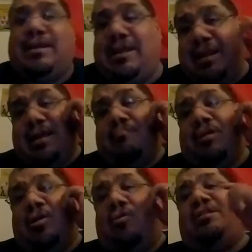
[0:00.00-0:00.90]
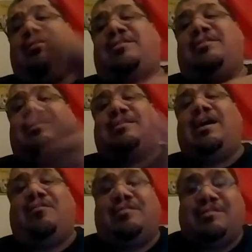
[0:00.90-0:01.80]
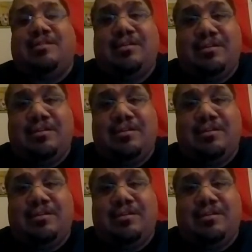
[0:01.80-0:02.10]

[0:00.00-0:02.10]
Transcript: And I'm going to go into the styles